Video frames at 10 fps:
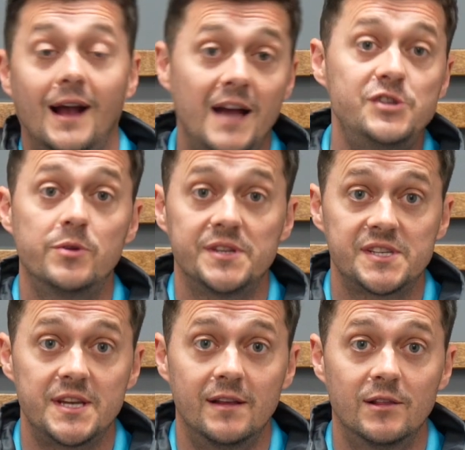As you can
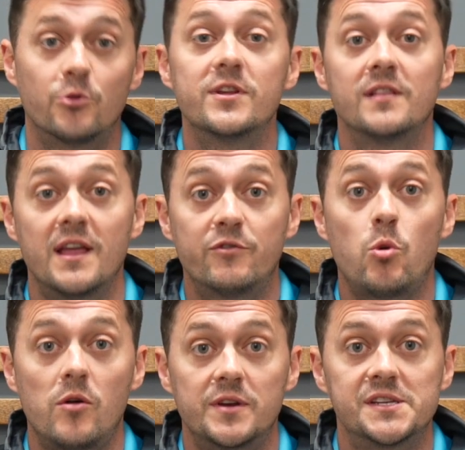see, learning Life
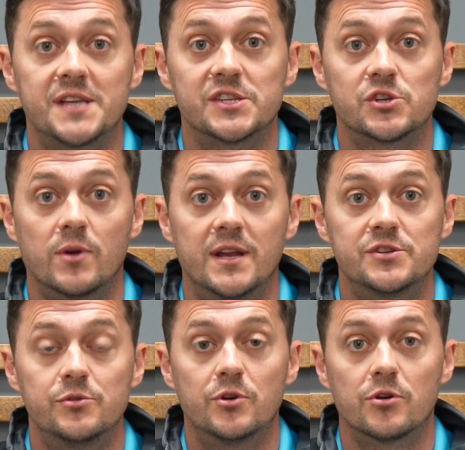Quality Sensor
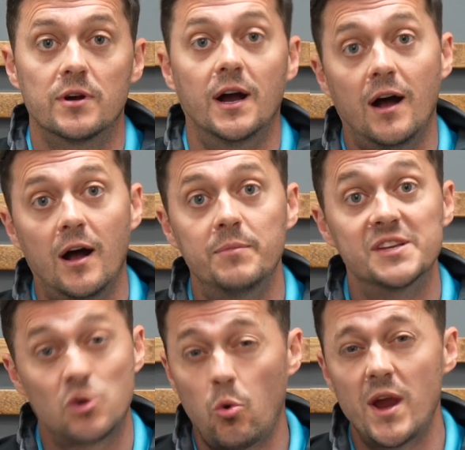into your hub
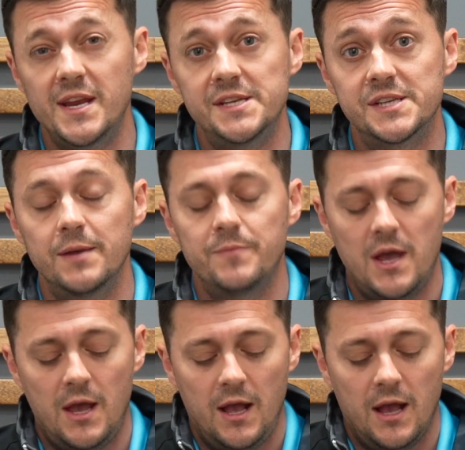is quite easy.
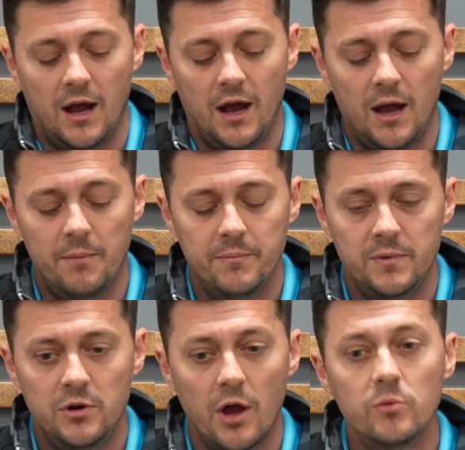Not
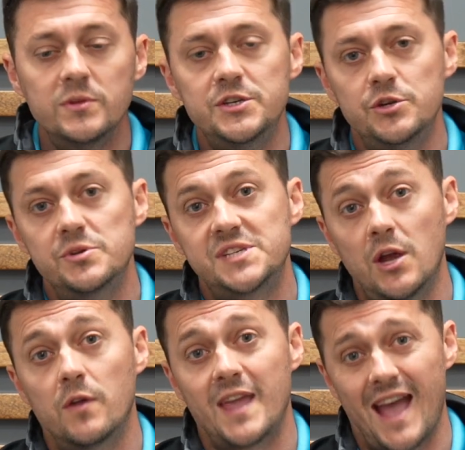only do you see
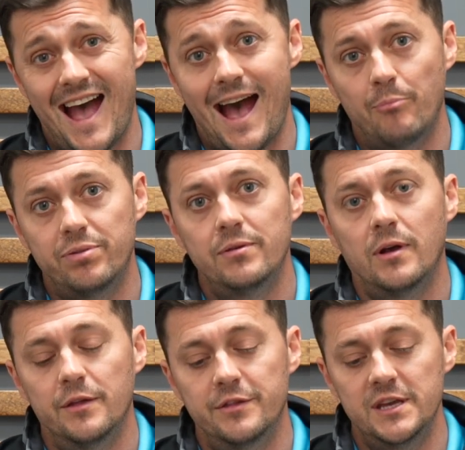on the app
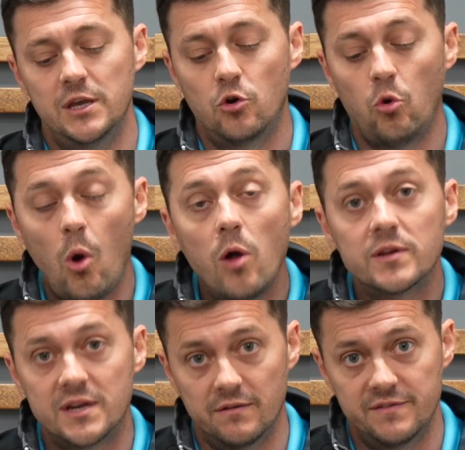the
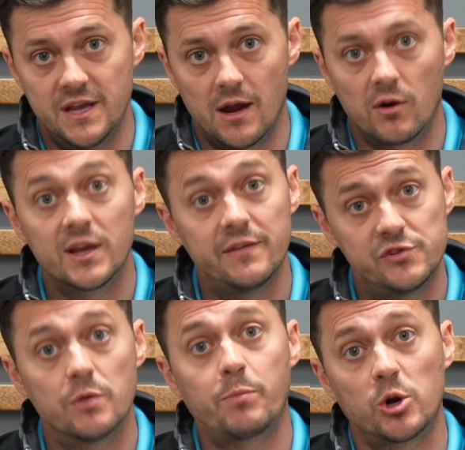quality of the air, it gives
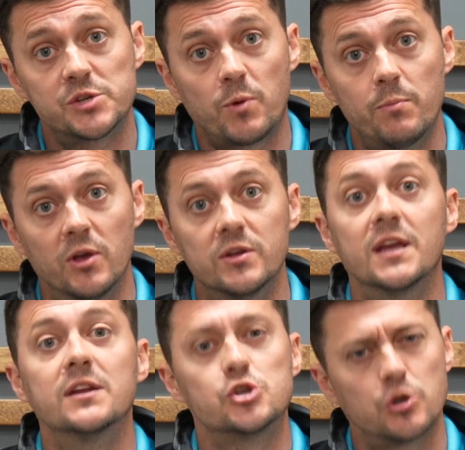you the parts per
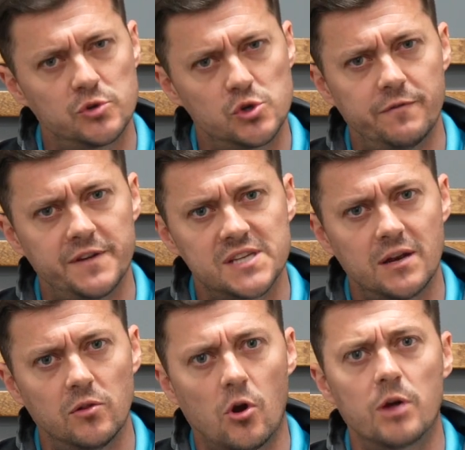million, shows you if it's in
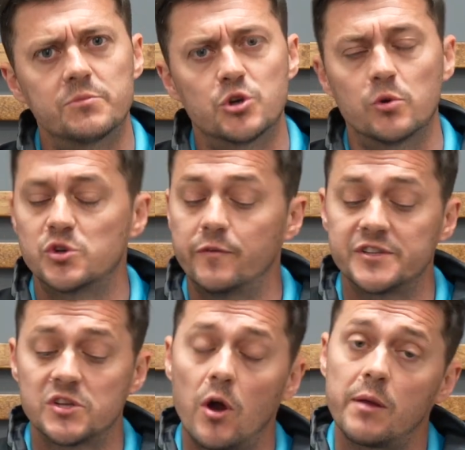alarm, shows you if
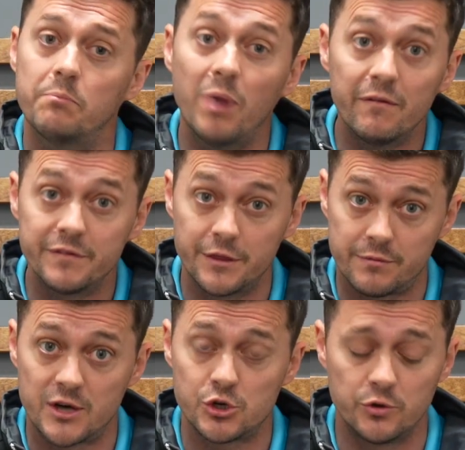it's gone above the
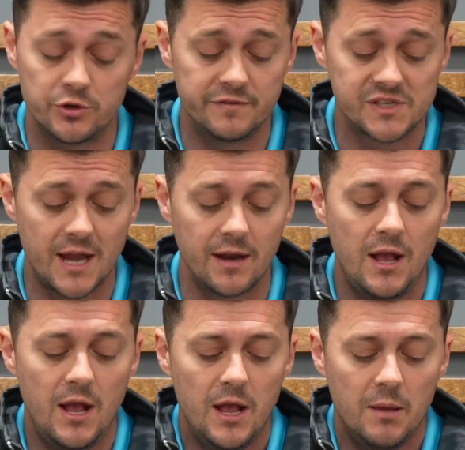threshold you've set,
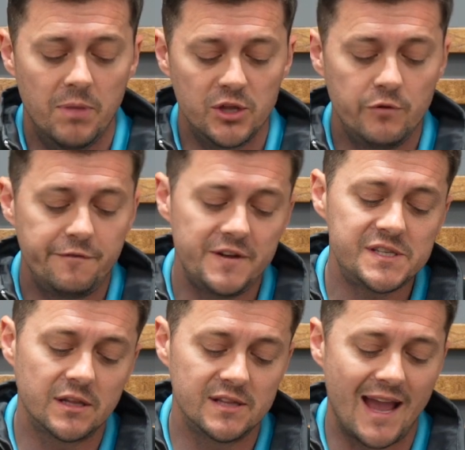but you
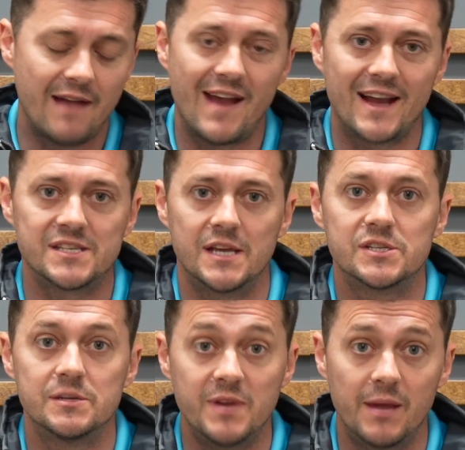physically have access
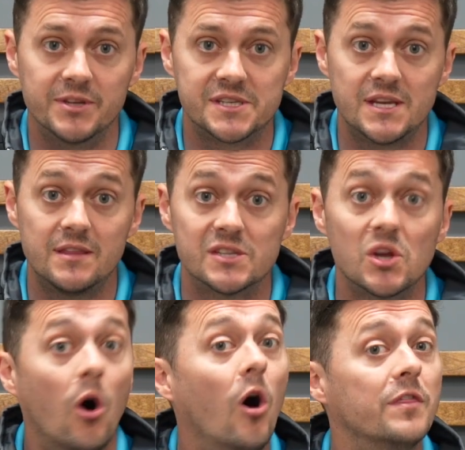to be able to see this
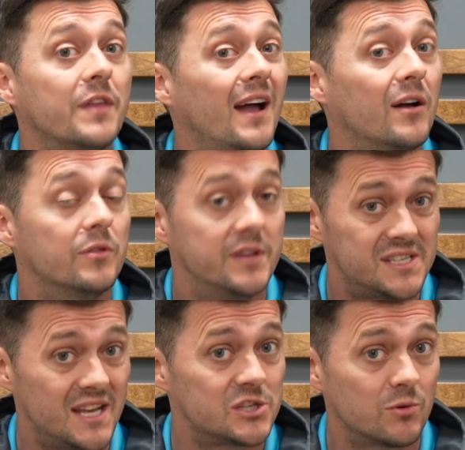on the
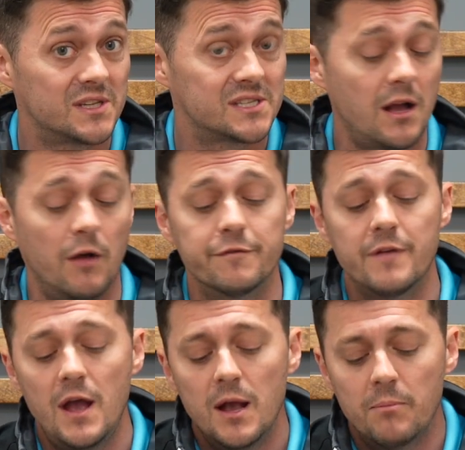sensor itself.
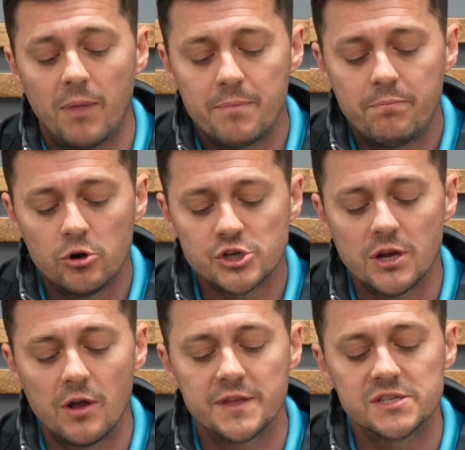By
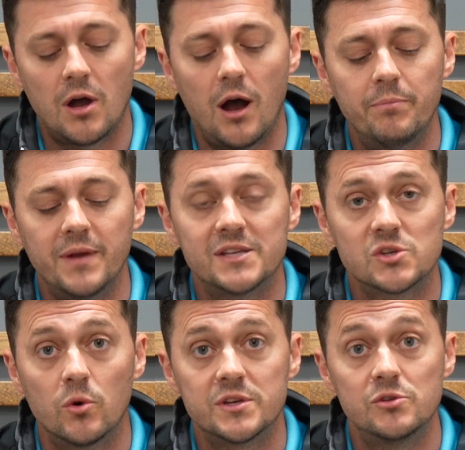pushing on the top, it's
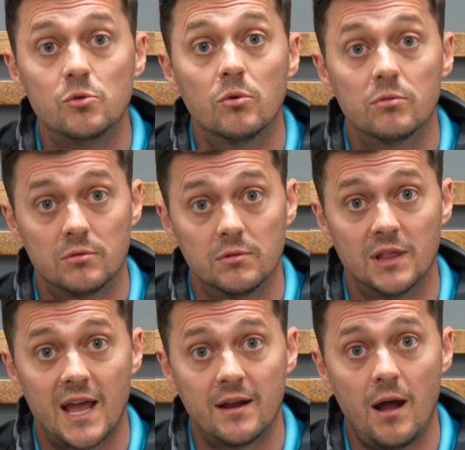going to
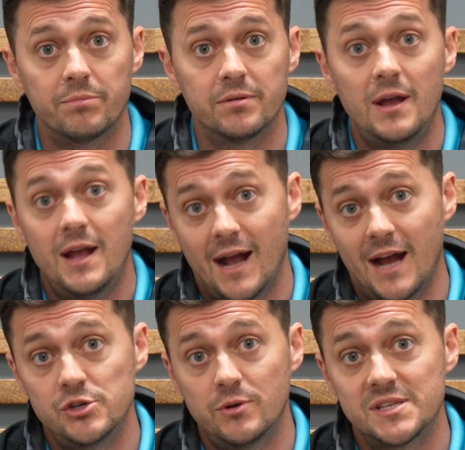light up.
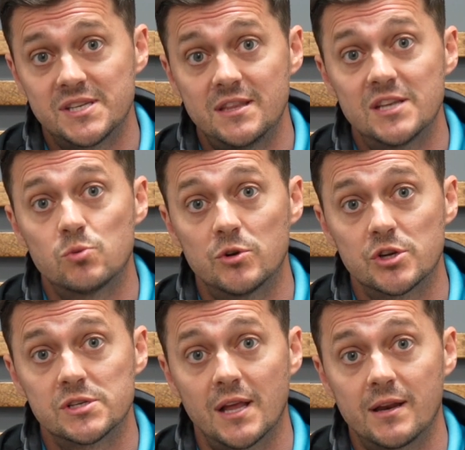As you can see, this one
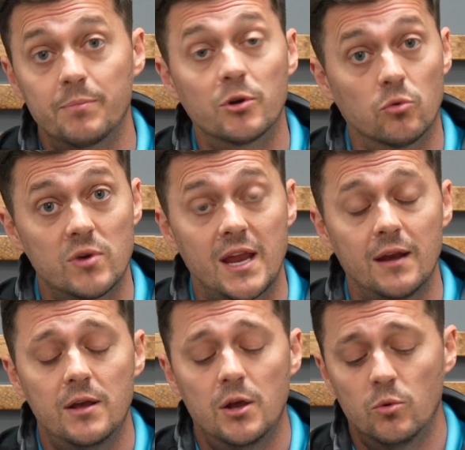just light up
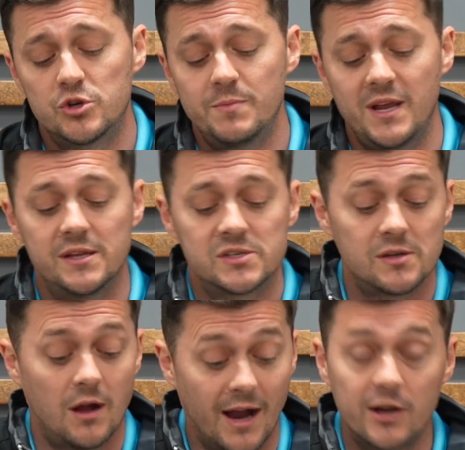green, which
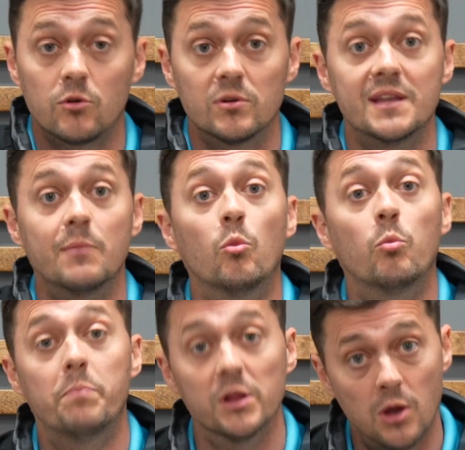means I currently
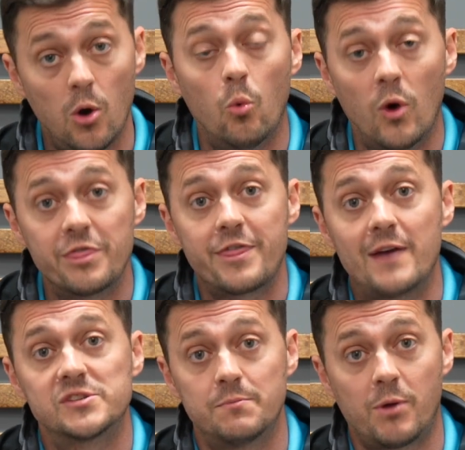am below
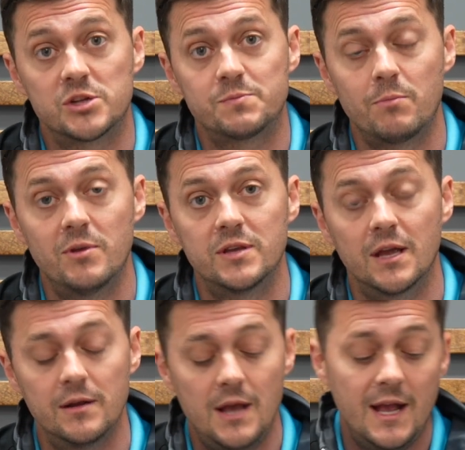1,000 parts per million.